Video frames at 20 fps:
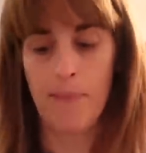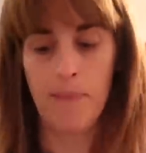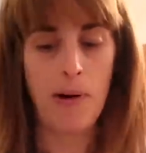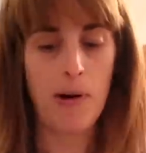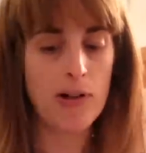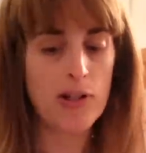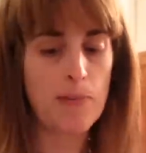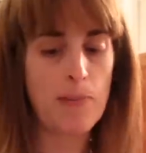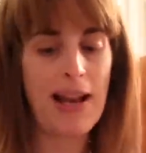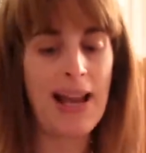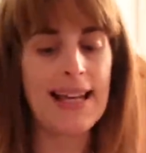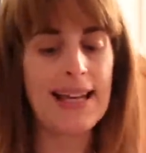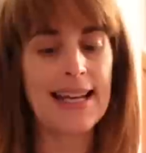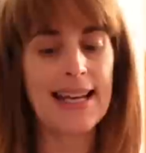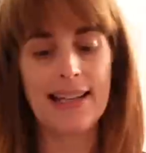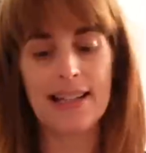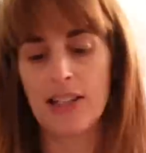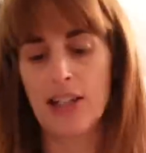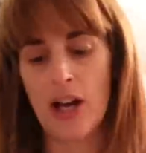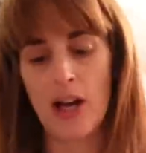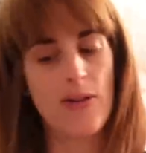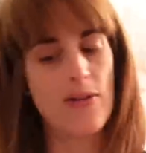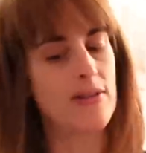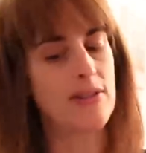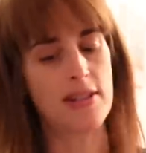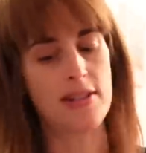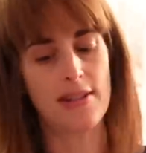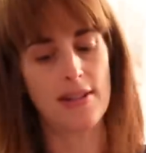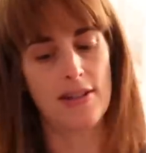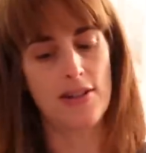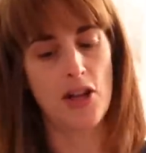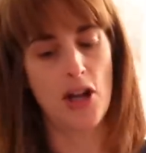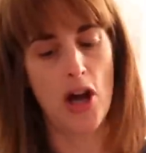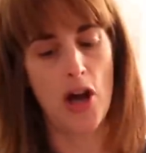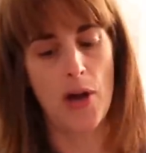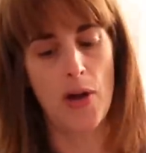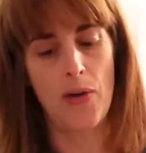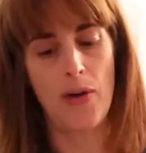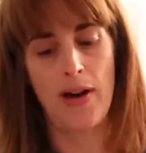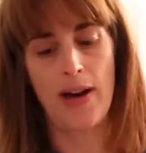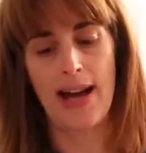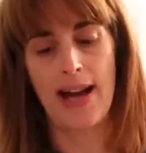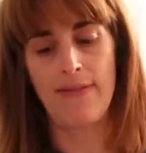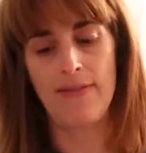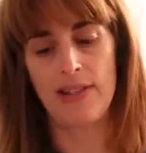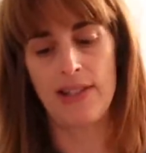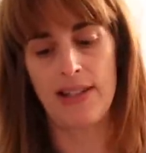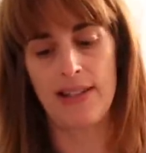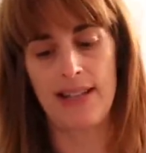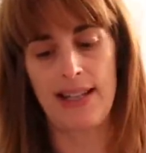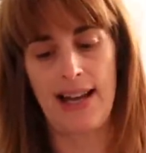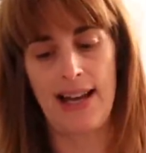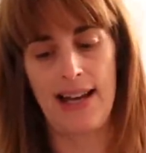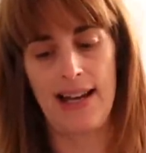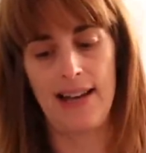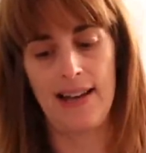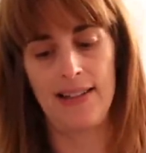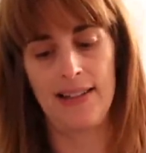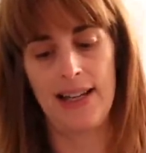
Pod planning and notes. No, I haven't done that.